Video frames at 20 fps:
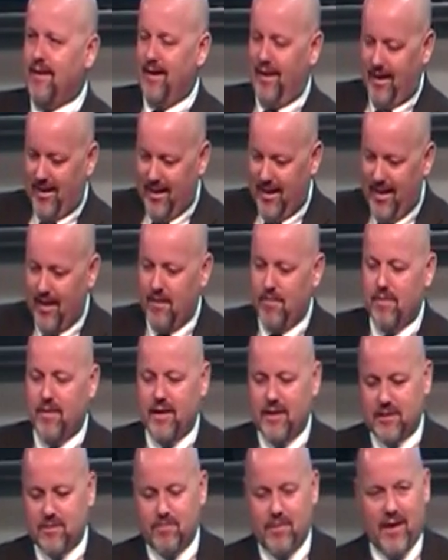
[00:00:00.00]
and him
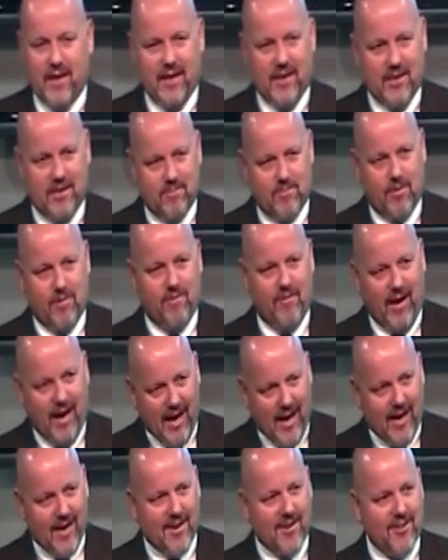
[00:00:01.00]
as being a
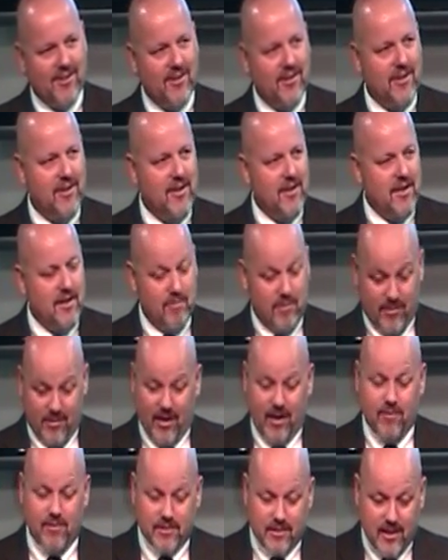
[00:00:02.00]
provider, but
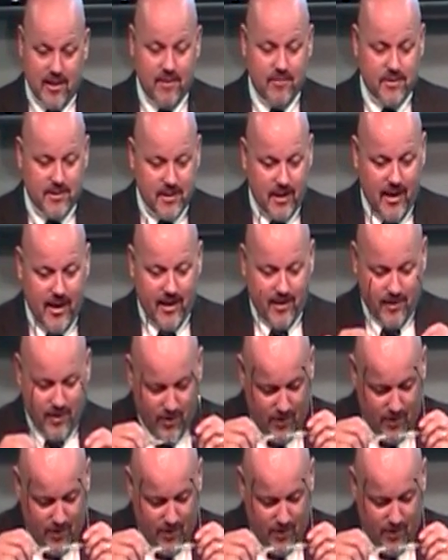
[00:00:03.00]
they was upset.